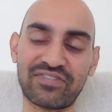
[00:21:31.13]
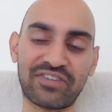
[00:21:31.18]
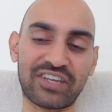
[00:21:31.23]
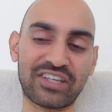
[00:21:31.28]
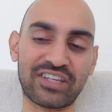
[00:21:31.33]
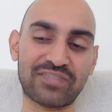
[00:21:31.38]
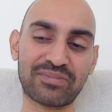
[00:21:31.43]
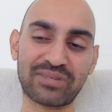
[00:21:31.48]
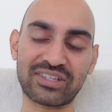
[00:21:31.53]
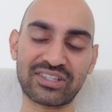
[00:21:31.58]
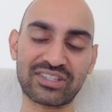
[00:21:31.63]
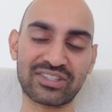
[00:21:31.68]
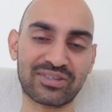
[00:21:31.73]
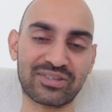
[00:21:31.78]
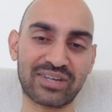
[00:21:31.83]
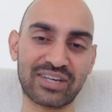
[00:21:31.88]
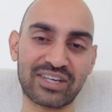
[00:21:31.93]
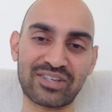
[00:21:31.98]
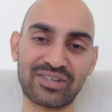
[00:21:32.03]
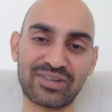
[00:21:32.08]
Facebook is
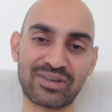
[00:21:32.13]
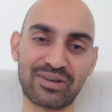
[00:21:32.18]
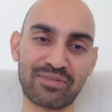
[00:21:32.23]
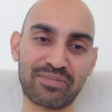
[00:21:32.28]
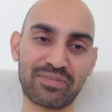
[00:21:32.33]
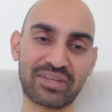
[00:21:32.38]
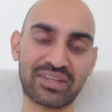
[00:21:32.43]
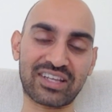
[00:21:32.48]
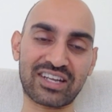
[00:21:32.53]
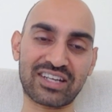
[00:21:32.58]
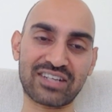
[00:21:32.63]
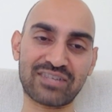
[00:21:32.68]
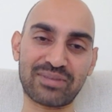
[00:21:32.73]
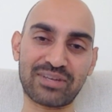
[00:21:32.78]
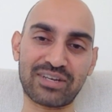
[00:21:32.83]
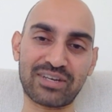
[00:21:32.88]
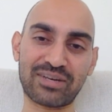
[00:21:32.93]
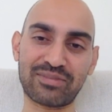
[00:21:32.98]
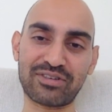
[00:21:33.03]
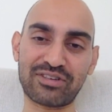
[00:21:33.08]
great too. I would pick that as my
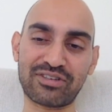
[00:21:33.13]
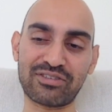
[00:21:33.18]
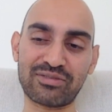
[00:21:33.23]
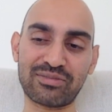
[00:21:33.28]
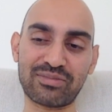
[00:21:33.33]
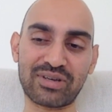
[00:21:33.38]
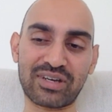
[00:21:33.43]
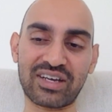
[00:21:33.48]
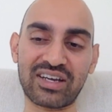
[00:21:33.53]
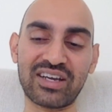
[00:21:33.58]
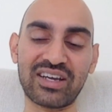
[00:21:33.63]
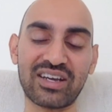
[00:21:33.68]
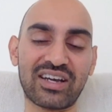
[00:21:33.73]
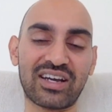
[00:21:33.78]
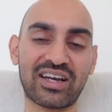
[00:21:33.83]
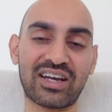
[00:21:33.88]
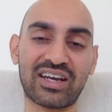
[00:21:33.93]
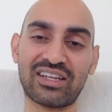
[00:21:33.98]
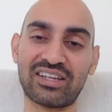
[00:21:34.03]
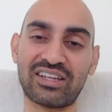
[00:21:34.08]
number 2, but
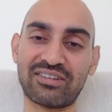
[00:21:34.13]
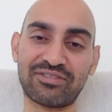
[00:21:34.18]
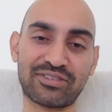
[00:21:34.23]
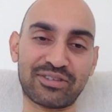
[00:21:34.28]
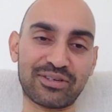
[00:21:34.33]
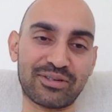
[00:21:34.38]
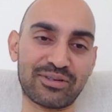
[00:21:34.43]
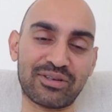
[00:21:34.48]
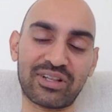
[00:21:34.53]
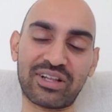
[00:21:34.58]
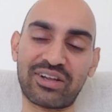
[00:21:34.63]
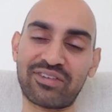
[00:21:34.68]
I love Google.